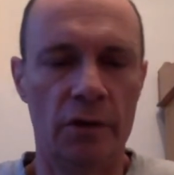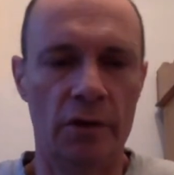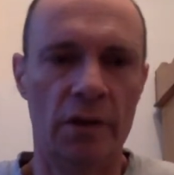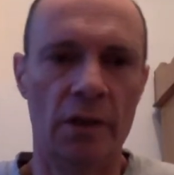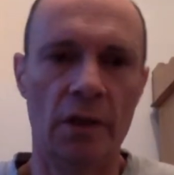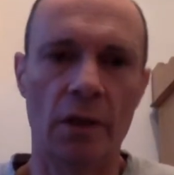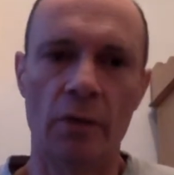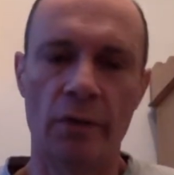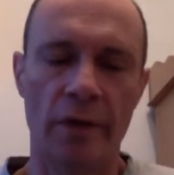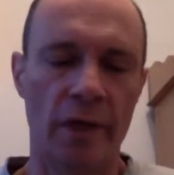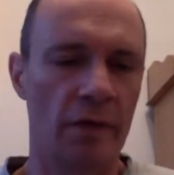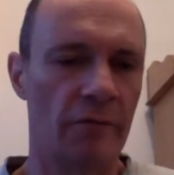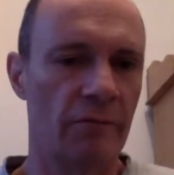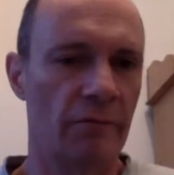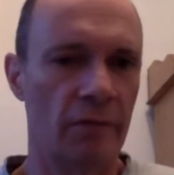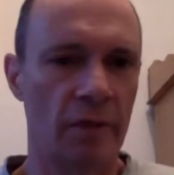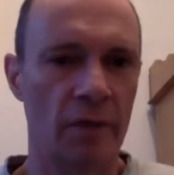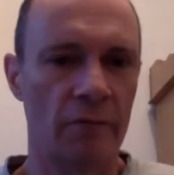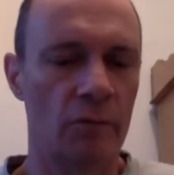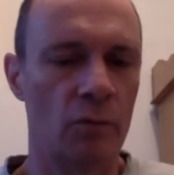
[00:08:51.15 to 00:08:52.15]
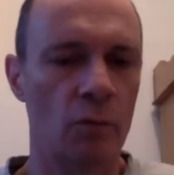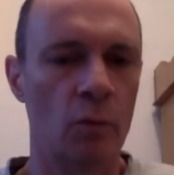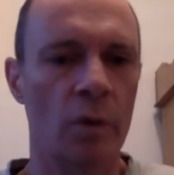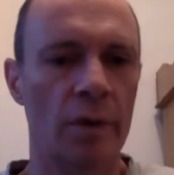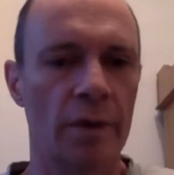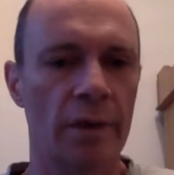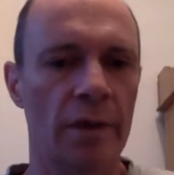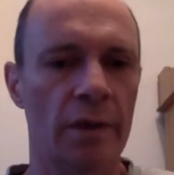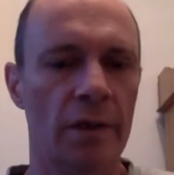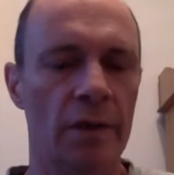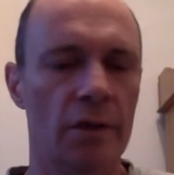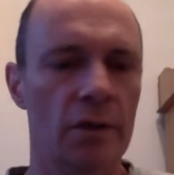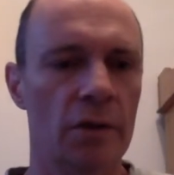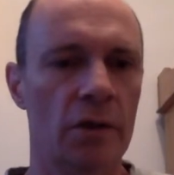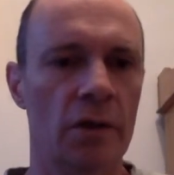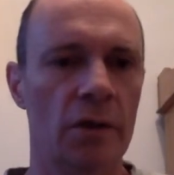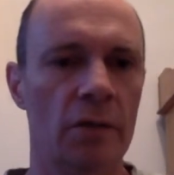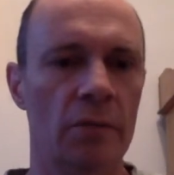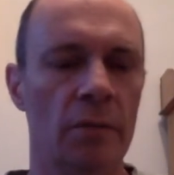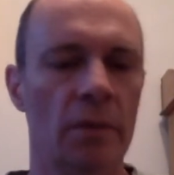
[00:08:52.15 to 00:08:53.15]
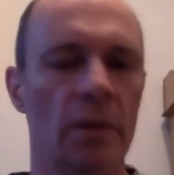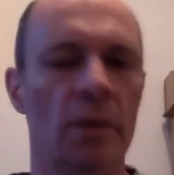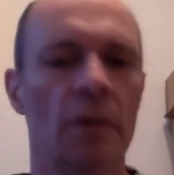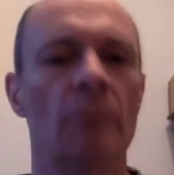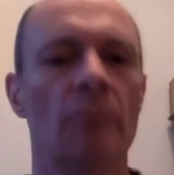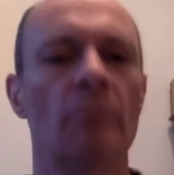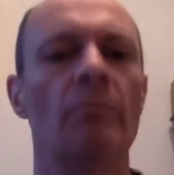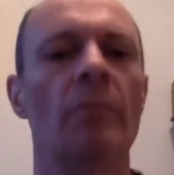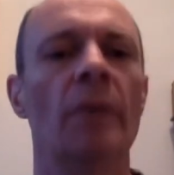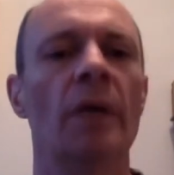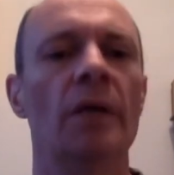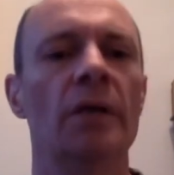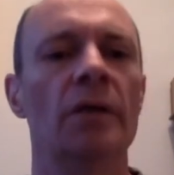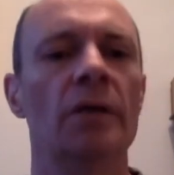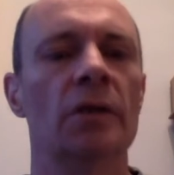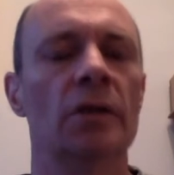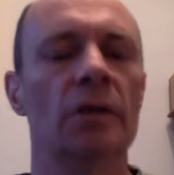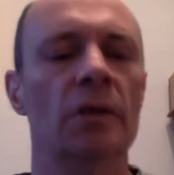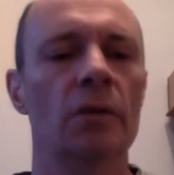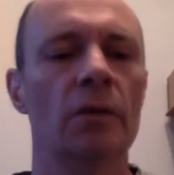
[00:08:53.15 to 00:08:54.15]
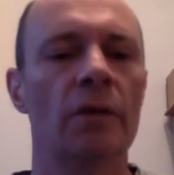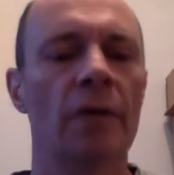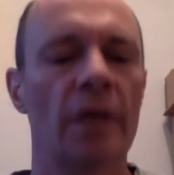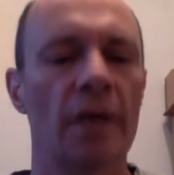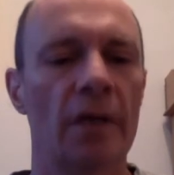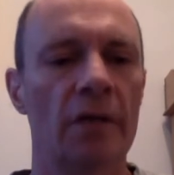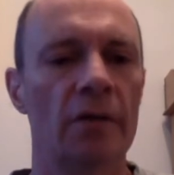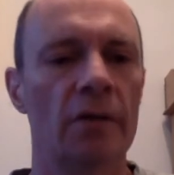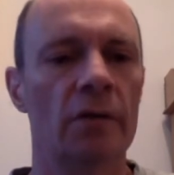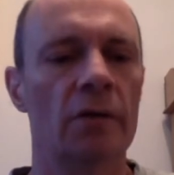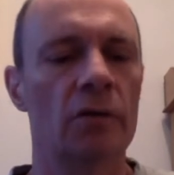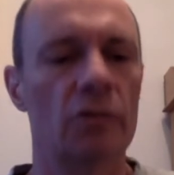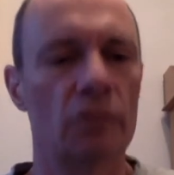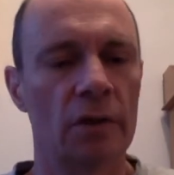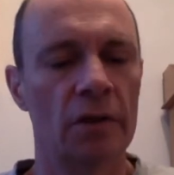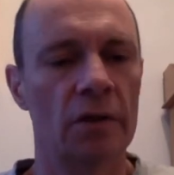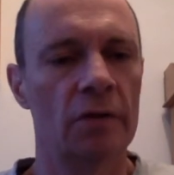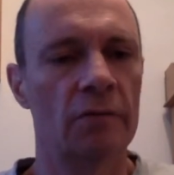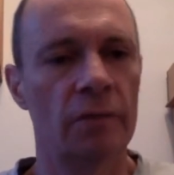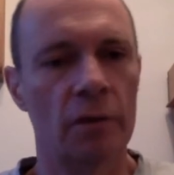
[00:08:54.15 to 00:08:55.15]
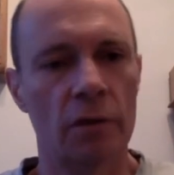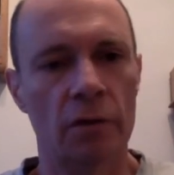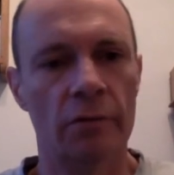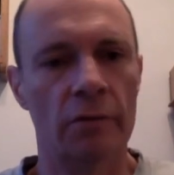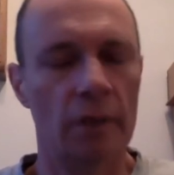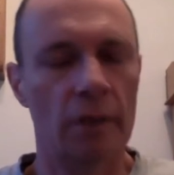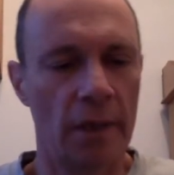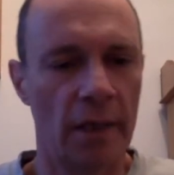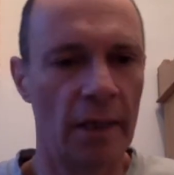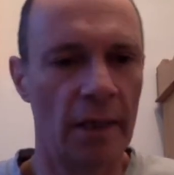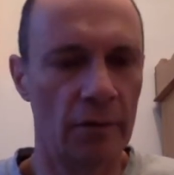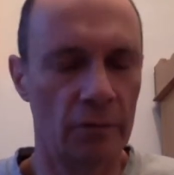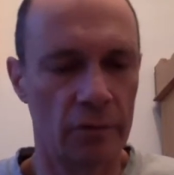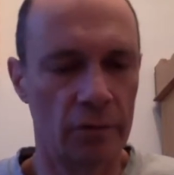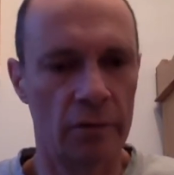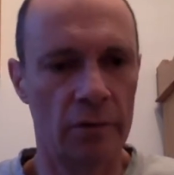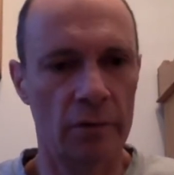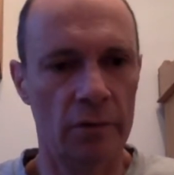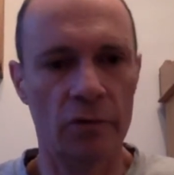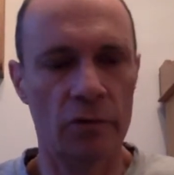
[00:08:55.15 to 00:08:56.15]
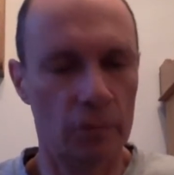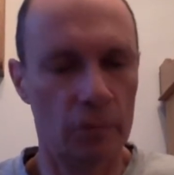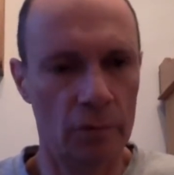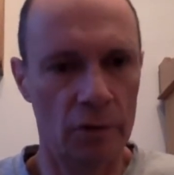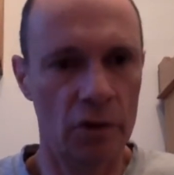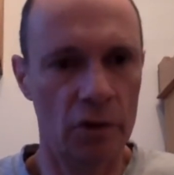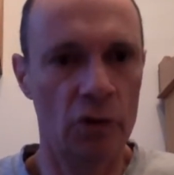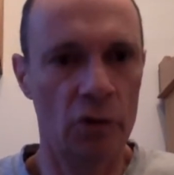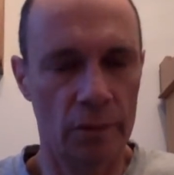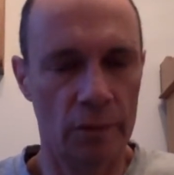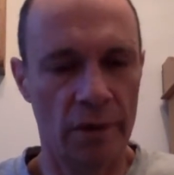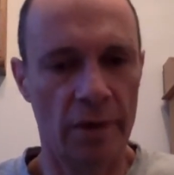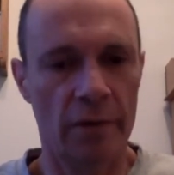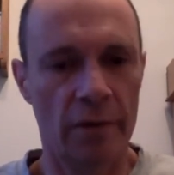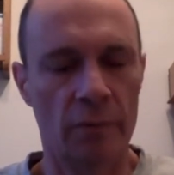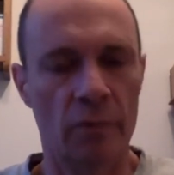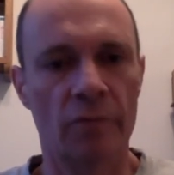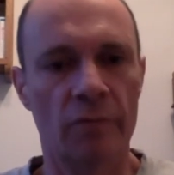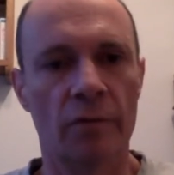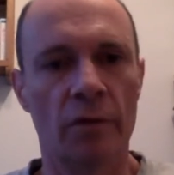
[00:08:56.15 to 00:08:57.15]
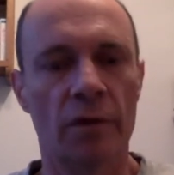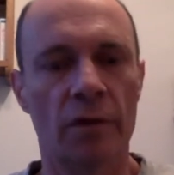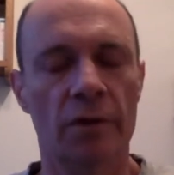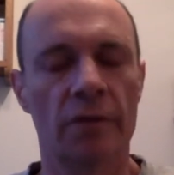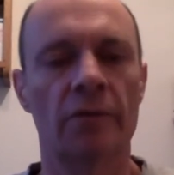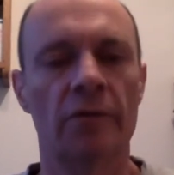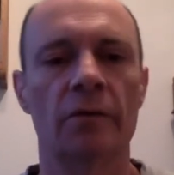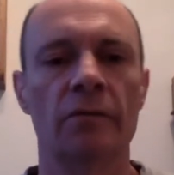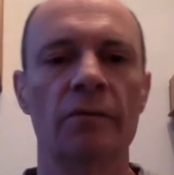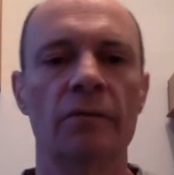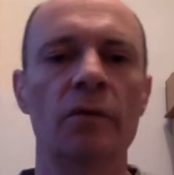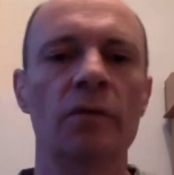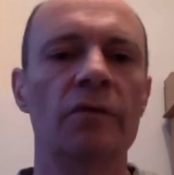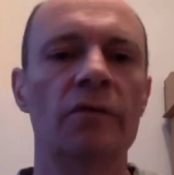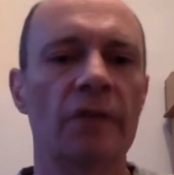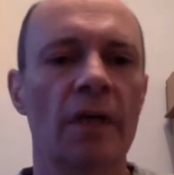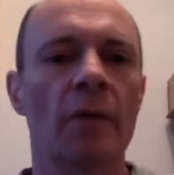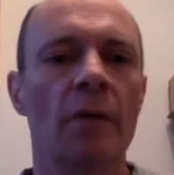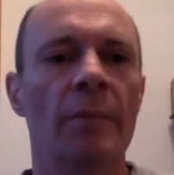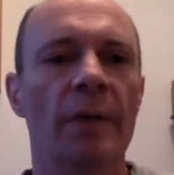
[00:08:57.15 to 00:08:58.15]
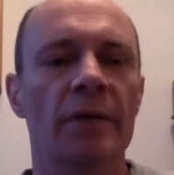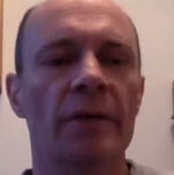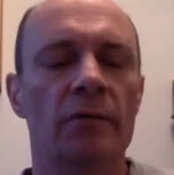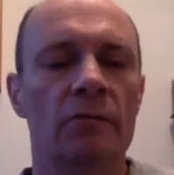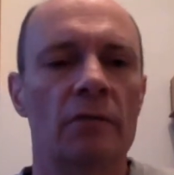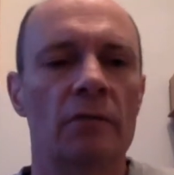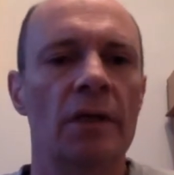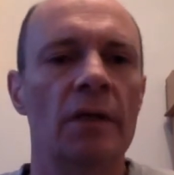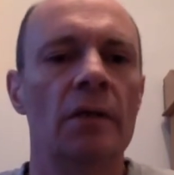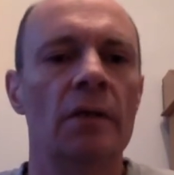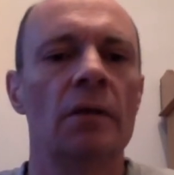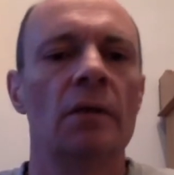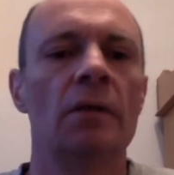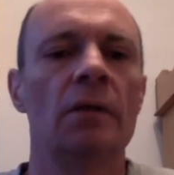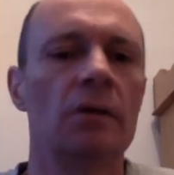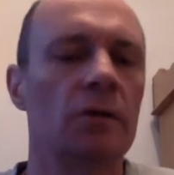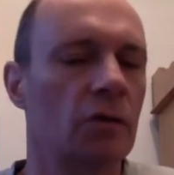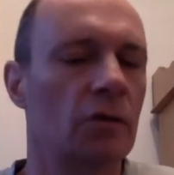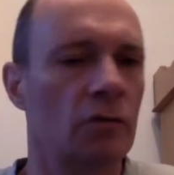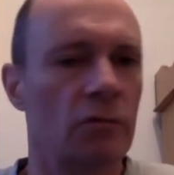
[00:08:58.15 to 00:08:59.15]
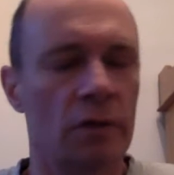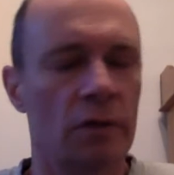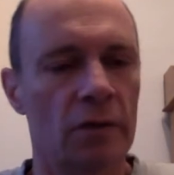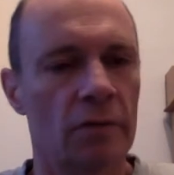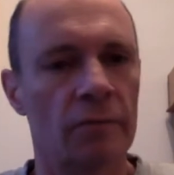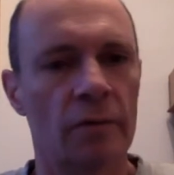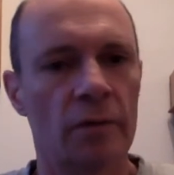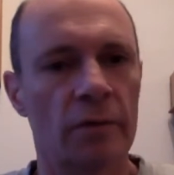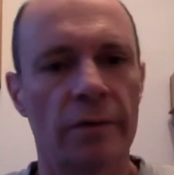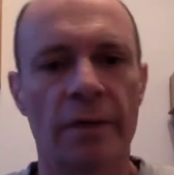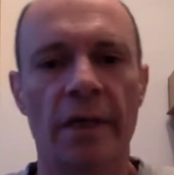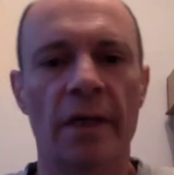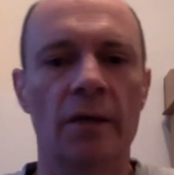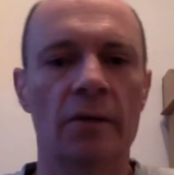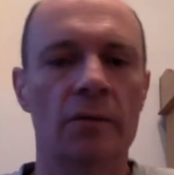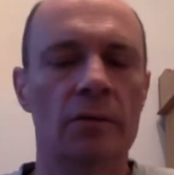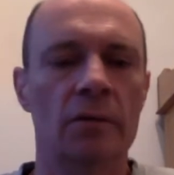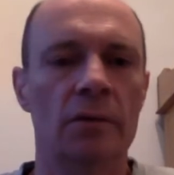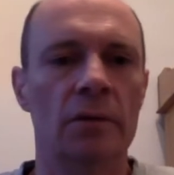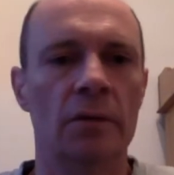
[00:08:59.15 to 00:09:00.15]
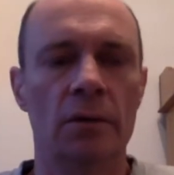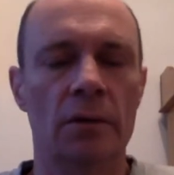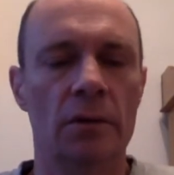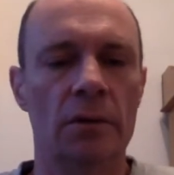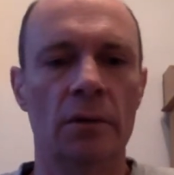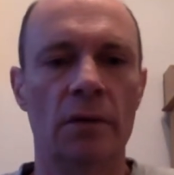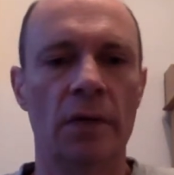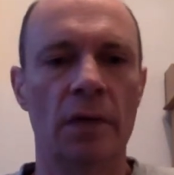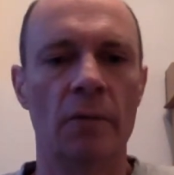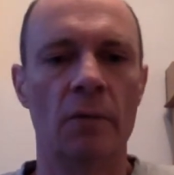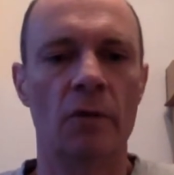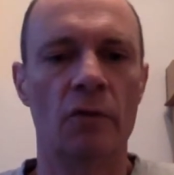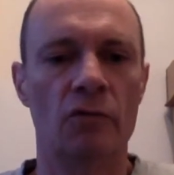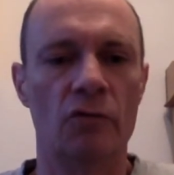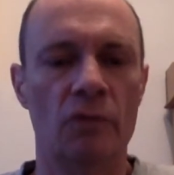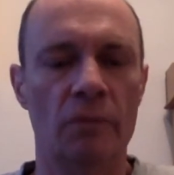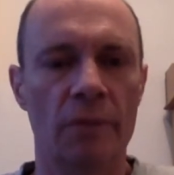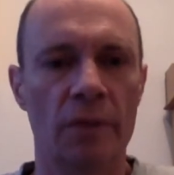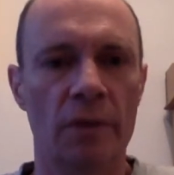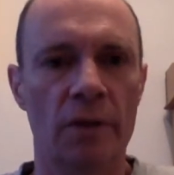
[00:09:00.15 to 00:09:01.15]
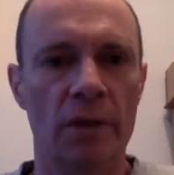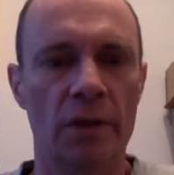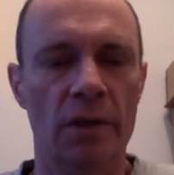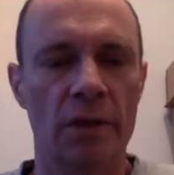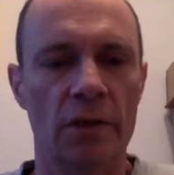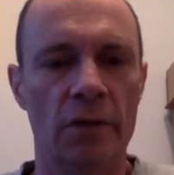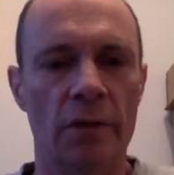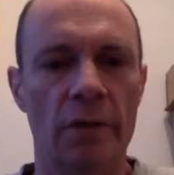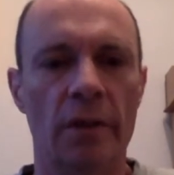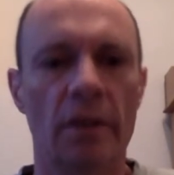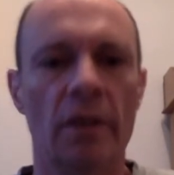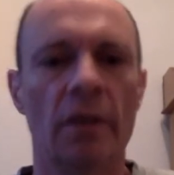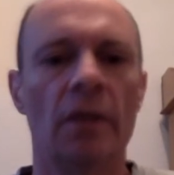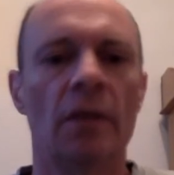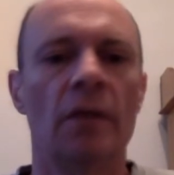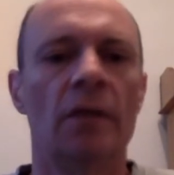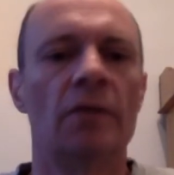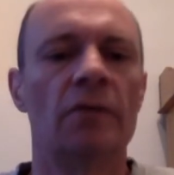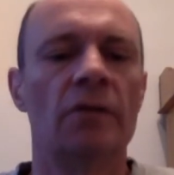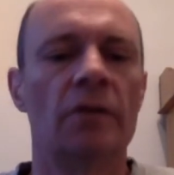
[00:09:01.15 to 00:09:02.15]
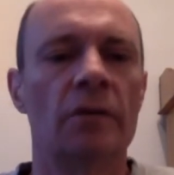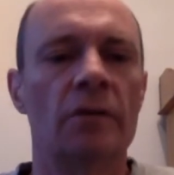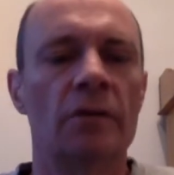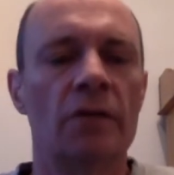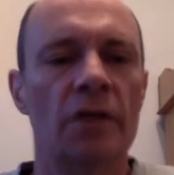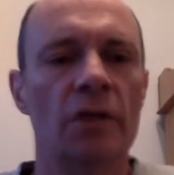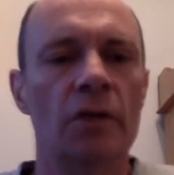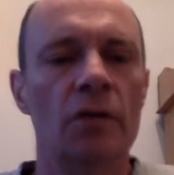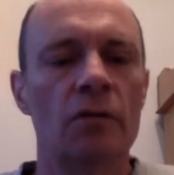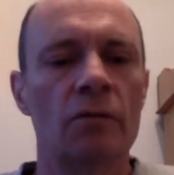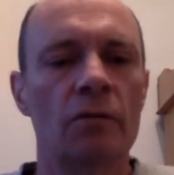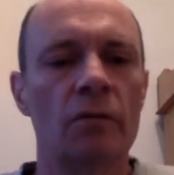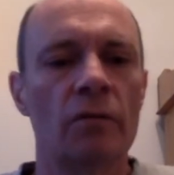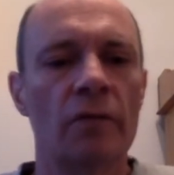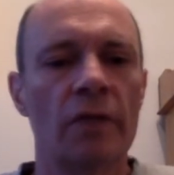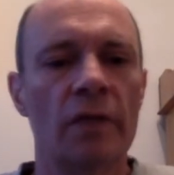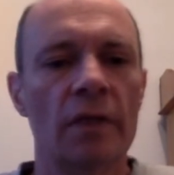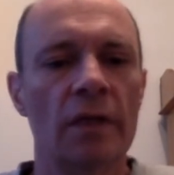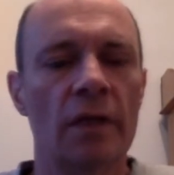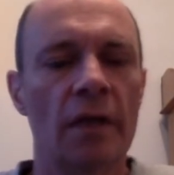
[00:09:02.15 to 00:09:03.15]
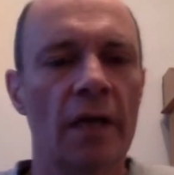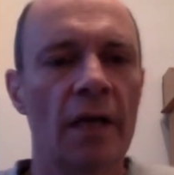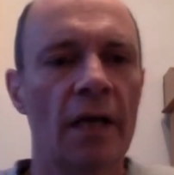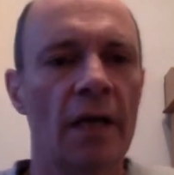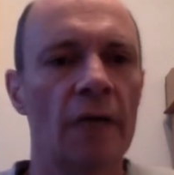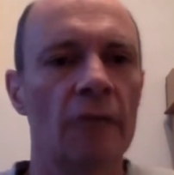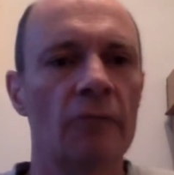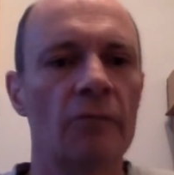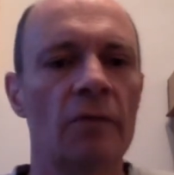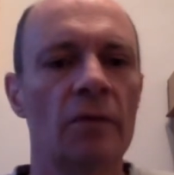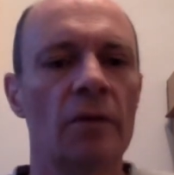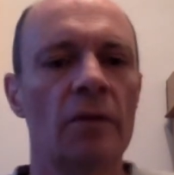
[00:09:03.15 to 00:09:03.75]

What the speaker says: You can only have ever one at a time, but you can transfer it out into another provider. So if you see a better rate, just transfer it out and then keep contributing to it. So it's a useful thing to have.